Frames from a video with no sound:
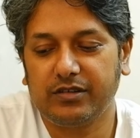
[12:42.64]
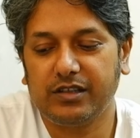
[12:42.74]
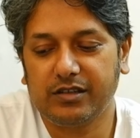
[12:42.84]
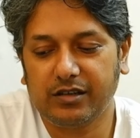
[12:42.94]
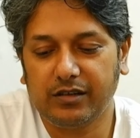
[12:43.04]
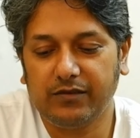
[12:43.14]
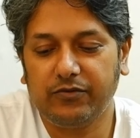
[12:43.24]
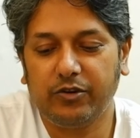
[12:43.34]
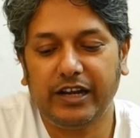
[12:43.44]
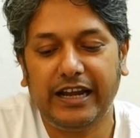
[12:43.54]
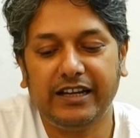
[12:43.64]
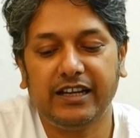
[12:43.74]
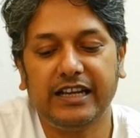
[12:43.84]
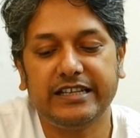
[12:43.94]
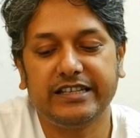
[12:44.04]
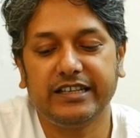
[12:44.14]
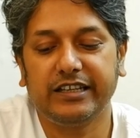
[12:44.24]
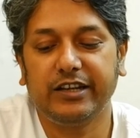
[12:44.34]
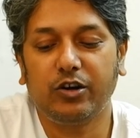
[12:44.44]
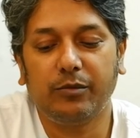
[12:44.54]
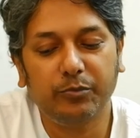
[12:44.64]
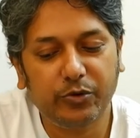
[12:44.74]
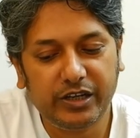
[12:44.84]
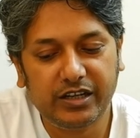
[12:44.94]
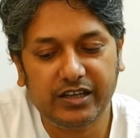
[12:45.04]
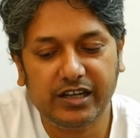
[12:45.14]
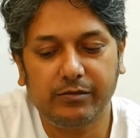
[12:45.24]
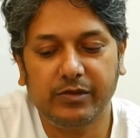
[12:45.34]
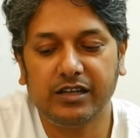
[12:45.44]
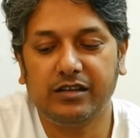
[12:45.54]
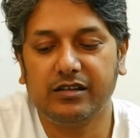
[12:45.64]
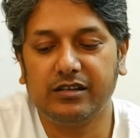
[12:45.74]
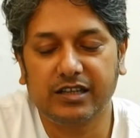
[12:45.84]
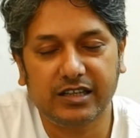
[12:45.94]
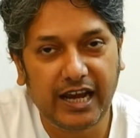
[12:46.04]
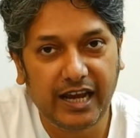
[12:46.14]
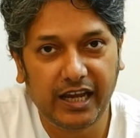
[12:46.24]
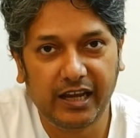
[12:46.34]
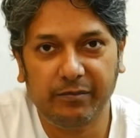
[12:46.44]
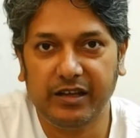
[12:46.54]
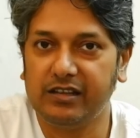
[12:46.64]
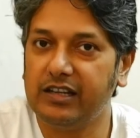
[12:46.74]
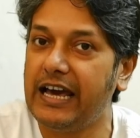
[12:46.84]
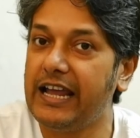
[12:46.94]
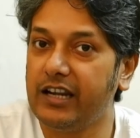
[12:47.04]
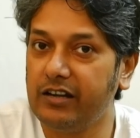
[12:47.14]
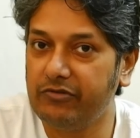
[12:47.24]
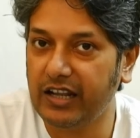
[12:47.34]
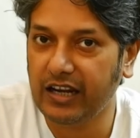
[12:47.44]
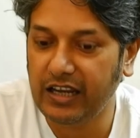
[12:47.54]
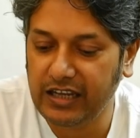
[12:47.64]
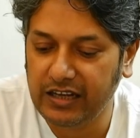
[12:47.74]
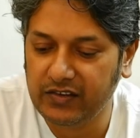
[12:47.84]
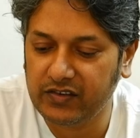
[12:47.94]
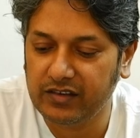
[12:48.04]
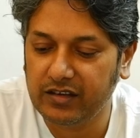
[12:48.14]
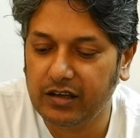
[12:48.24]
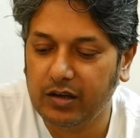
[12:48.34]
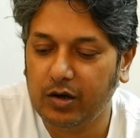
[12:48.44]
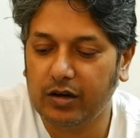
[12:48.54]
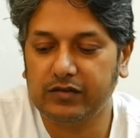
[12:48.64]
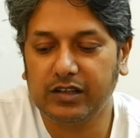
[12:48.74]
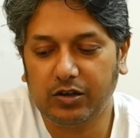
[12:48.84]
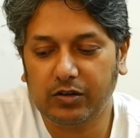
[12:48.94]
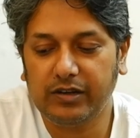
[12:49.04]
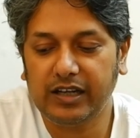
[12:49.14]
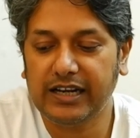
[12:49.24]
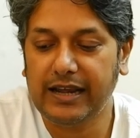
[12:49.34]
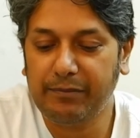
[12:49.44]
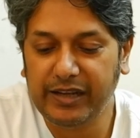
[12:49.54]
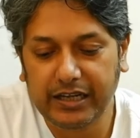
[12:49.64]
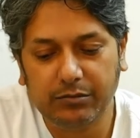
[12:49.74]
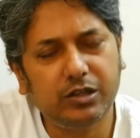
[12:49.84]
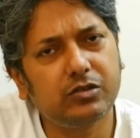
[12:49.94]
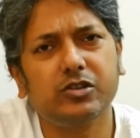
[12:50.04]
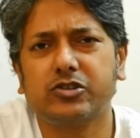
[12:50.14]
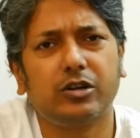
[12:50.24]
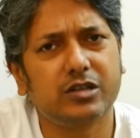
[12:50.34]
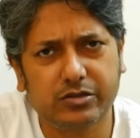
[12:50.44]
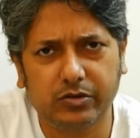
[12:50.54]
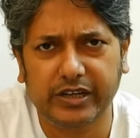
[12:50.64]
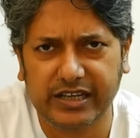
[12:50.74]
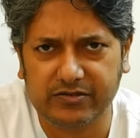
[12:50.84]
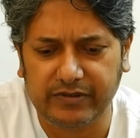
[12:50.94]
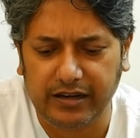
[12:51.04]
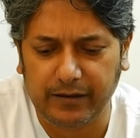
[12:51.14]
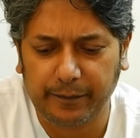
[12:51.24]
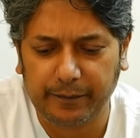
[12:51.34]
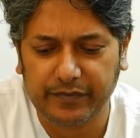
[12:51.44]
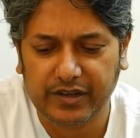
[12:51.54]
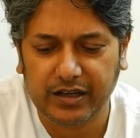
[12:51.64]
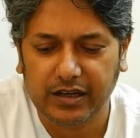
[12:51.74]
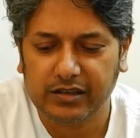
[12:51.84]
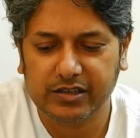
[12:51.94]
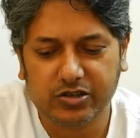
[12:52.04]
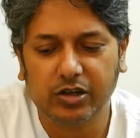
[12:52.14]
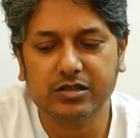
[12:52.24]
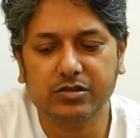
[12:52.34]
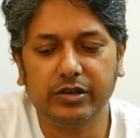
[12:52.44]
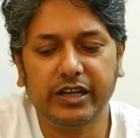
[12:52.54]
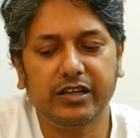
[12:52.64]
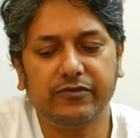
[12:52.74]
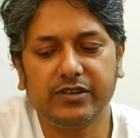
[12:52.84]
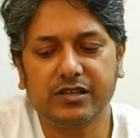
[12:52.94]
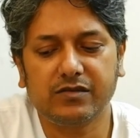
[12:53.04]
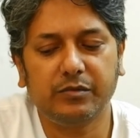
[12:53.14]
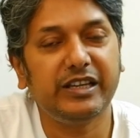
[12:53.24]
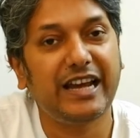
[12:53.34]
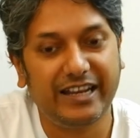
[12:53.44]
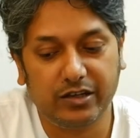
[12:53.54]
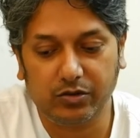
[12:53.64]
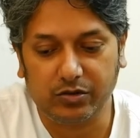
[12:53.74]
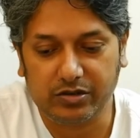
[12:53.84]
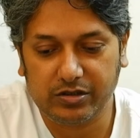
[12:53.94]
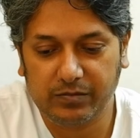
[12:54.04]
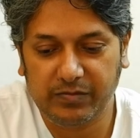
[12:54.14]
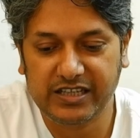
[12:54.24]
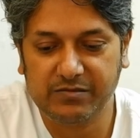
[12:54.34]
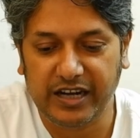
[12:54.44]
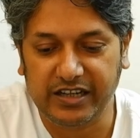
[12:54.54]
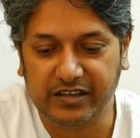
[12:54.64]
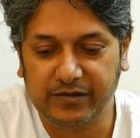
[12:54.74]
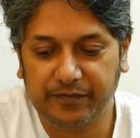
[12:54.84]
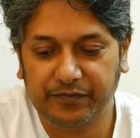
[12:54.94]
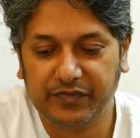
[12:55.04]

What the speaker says: the term for analyzing the component element, the type, and the narrative techniques of the novel are applicable to the short story as well. The short story differs from the anecdote, please mind it.